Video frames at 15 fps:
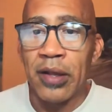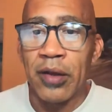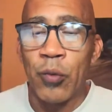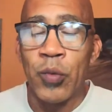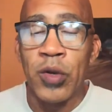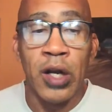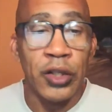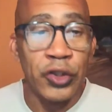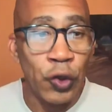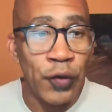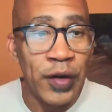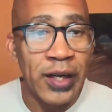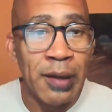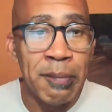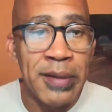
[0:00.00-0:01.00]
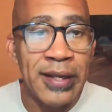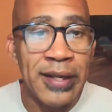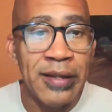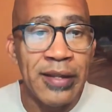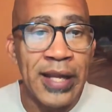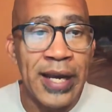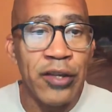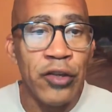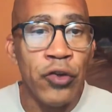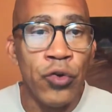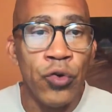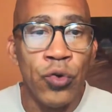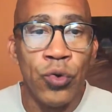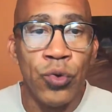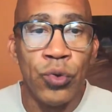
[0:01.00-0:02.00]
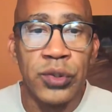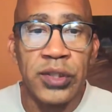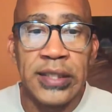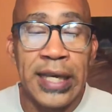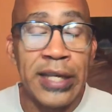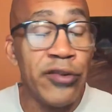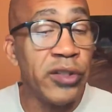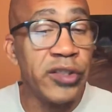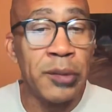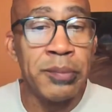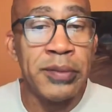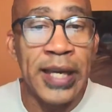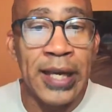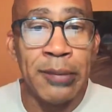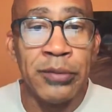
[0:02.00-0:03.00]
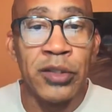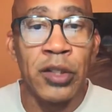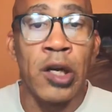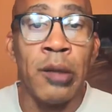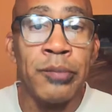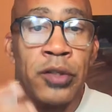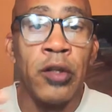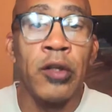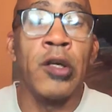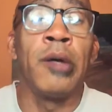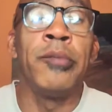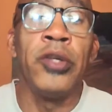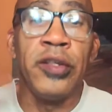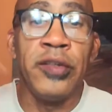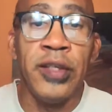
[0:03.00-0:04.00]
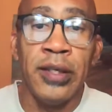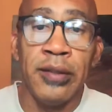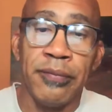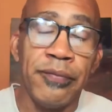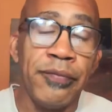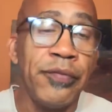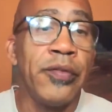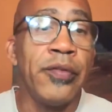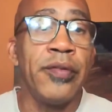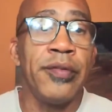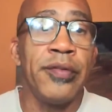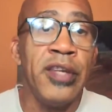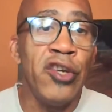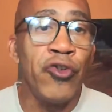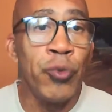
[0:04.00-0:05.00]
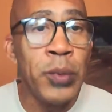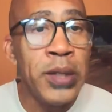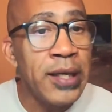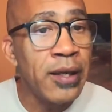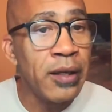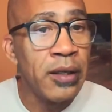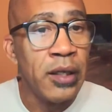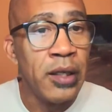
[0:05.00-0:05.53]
We also recommend that you schedule some times to come to the community each week.